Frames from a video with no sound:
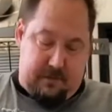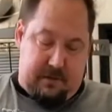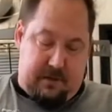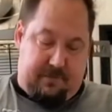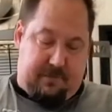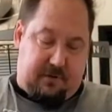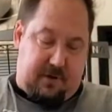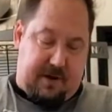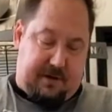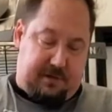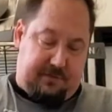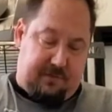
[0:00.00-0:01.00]
If a
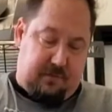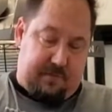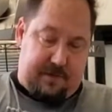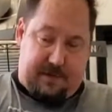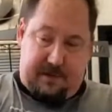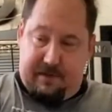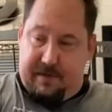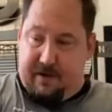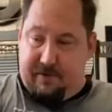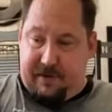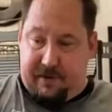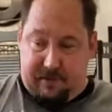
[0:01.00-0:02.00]
crack is formed
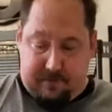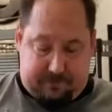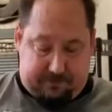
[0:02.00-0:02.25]
down here,